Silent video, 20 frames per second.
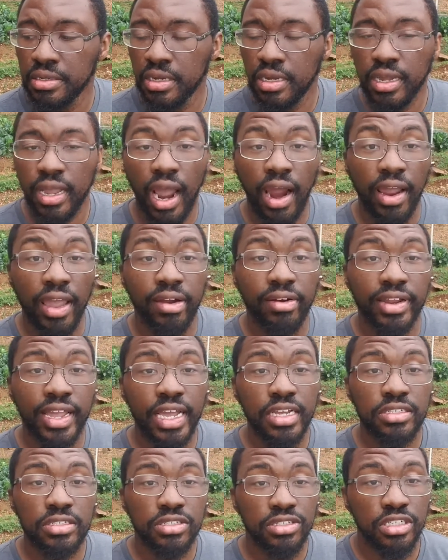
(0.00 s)
our
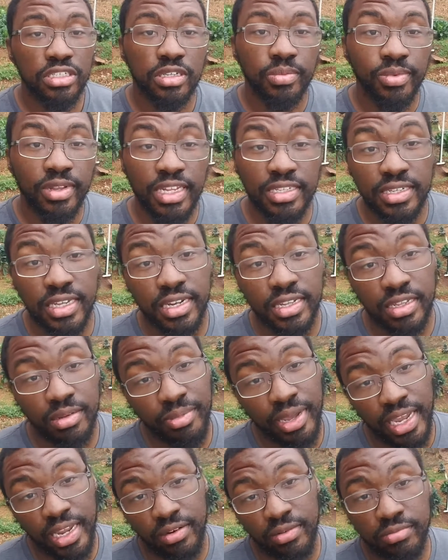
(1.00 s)
irrigation system, at least getting the
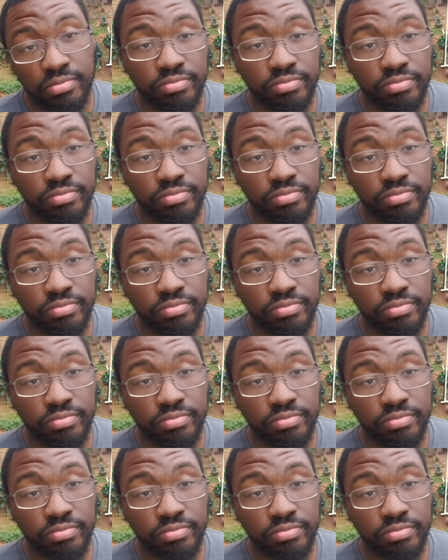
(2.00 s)
main